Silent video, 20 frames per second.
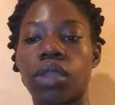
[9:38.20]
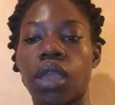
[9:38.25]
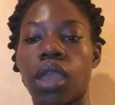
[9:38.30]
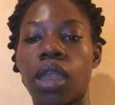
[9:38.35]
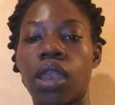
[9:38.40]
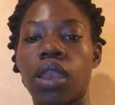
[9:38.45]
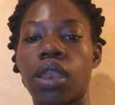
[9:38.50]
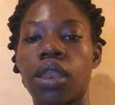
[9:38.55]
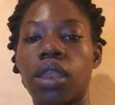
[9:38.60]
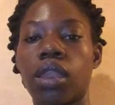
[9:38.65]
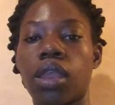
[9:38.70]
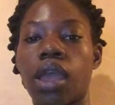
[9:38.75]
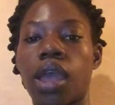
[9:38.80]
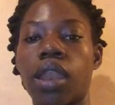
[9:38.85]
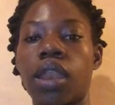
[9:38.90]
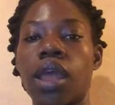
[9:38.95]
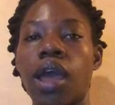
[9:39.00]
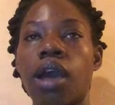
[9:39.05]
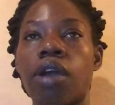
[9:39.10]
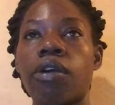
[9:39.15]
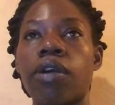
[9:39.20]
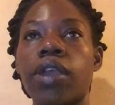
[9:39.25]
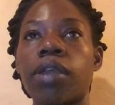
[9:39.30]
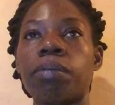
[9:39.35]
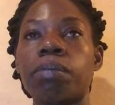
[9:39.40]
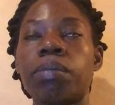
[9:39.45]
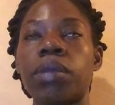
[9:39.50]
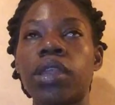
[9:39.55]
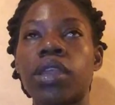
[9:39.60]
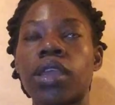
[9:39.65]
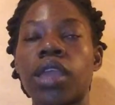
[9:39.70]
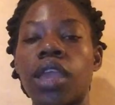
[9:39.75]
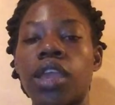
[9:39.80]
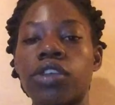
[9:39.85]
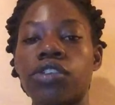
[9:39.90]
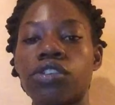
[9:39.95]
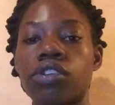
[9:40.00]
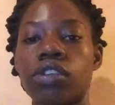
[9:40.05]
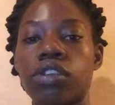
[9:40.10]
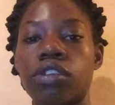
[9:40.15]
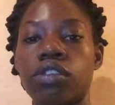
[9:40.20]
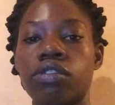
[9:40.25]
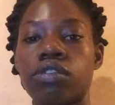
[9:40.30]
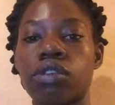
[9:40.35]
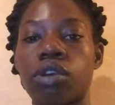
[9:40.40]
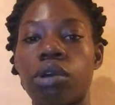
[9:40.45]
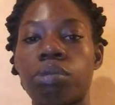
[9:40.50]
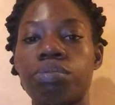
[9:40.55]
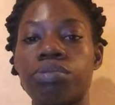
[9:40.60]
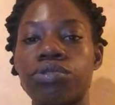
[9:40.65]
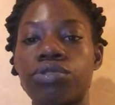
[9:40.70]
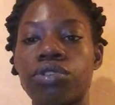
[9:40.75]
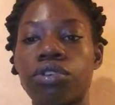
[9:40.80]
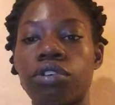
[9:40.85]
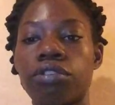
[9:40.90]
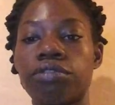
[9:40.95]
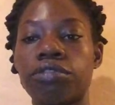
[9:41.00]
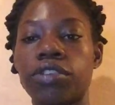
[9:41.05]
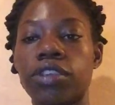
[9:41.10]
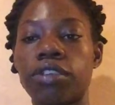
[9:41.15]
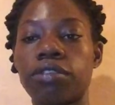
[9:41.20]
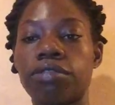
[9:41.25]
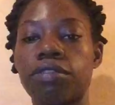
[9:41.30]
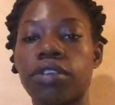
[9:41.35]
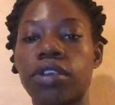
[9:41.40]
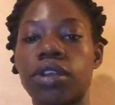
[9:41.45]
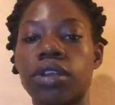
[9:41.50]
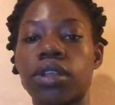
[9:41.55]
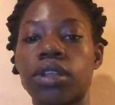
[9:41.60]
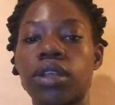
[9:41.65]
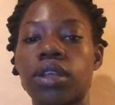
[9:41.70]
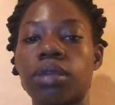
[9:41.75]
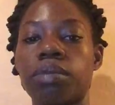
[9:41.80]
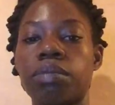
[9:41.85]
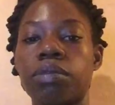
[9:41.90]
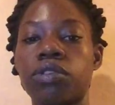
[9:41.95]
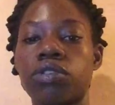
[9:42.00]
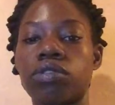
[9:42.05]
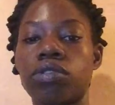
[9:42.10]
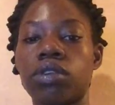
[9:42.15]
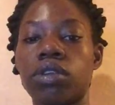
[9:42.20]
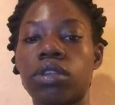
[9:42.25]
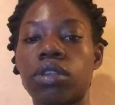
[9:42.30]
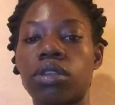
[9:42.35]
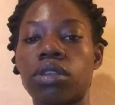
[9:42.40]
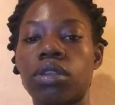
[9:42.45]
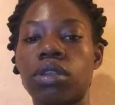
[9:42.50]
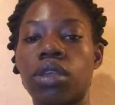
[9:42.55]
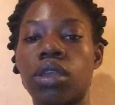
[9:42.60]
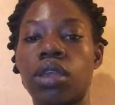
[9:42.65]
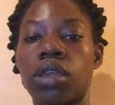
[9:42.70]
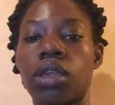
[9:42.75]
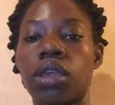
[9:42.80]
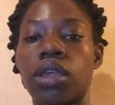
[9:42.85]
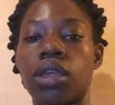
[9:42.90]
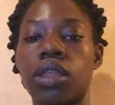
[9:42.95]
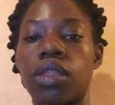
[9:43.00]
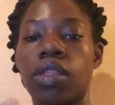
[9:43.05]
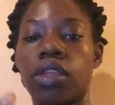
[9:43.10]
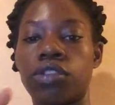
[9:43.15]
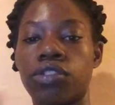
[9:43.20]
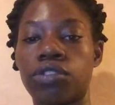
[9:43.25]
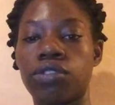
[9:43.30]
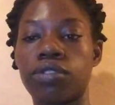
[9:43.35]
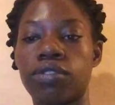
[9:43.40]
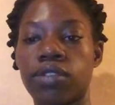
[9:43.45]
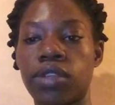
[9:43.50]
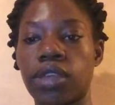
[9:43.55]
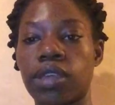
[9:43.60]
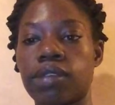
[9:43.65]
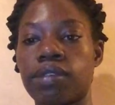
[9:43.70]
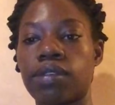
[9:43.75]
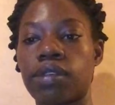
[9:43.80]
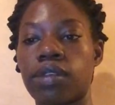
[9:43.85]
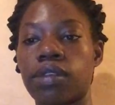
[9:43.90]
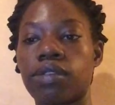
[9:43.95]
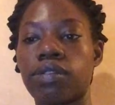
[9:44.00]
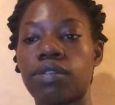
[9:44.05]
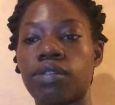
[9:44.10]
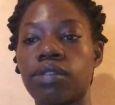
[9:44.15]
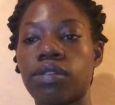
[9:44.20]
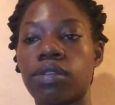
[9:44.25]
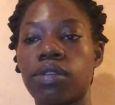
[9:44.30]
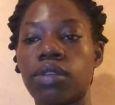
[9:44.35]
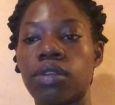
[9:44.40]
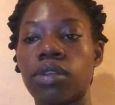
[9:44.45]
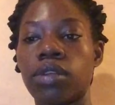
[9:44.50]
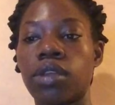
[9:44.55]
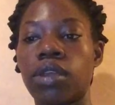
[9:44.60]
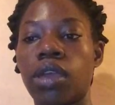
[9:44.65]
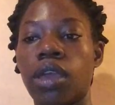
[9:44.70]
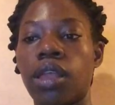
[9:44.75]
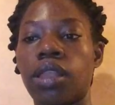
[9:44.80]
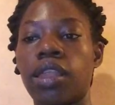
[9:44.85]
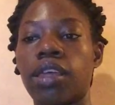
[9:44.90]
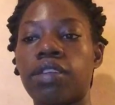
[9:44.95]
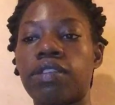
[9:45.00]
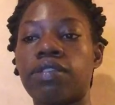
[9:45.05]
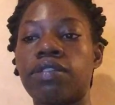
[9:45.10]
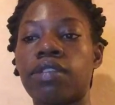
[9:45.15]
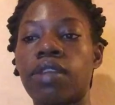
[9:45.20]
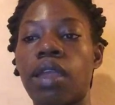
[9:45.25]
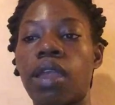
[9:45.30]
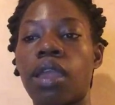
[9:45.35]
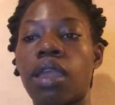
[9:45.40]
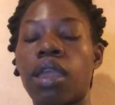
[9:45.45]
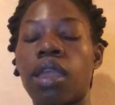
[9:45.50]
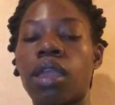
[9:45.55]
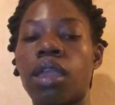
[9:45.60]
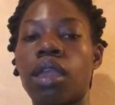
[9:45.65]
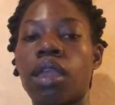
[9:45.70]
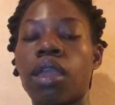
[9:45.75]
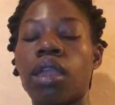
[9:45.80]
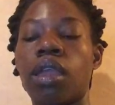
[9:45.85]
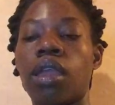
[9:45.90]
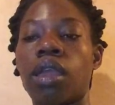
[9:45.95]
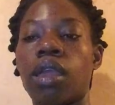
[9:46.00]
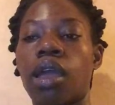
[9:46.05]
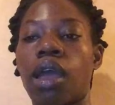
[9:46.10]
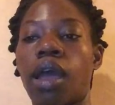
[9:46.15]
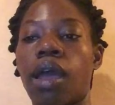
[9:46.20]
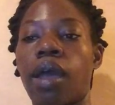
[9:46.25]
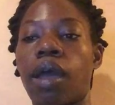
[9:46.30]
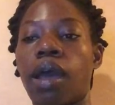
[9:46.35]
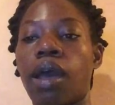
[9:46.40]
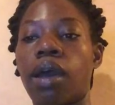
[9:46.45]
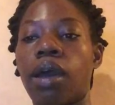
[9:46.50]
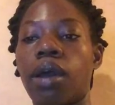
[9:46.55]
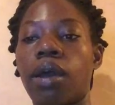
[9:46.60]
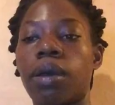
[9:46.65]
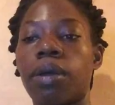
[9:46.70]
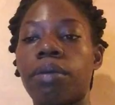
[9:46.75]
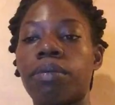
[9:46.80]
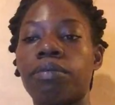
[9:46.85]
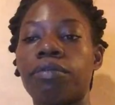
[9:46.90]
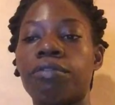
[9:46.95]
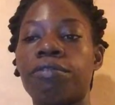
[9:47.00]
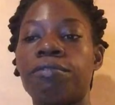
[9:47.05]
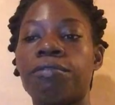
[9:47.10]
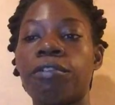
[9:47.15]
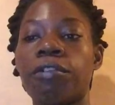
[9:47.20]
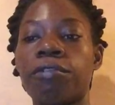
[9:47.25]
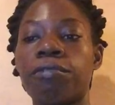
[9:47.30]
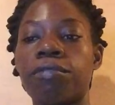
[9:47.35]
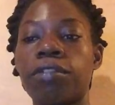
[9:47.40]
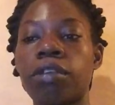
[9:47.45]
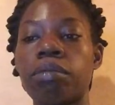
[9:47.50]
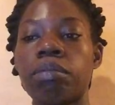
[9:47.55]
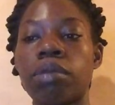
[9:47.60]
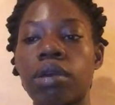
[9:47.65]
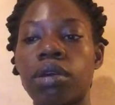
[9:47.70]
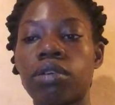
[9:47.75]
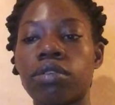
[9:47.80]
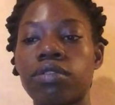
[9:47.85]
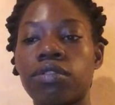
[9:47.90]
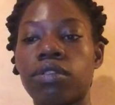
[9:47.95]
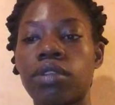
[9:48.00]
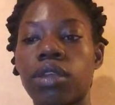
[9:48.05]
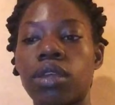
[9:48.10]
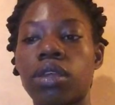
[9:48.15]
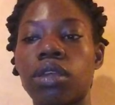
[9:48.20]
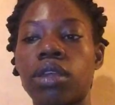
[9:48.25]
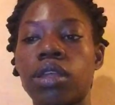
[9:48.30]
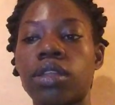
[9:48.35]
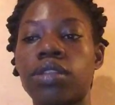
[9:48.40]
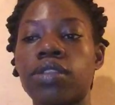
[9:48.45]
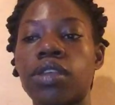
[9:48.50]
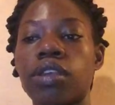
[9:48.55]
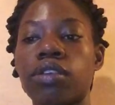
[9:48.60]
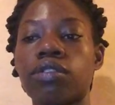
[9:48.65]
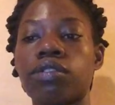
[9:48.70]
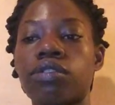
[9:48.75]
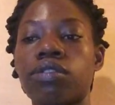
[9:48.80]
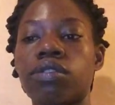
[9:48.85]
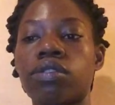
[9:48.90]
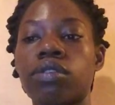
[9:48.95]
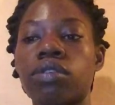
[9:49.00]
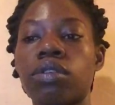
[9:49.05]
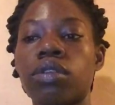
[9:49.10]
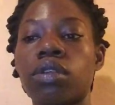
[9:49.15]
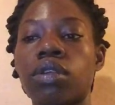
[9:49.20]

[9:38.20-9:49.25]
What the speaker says: and and how a medication is absorbed differently between the two sexes. Let's say um, for females it takes